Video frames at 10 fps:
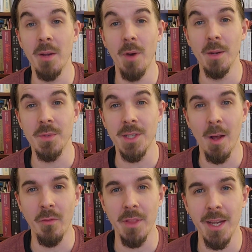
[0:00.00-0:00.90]
about
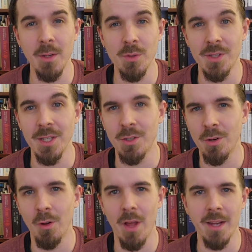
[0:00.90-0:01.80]
himself and that he was the
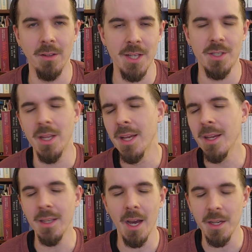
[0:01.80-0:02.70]
eternal adolescent,
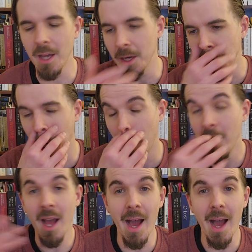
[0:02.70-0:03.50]
yada, yada, yada.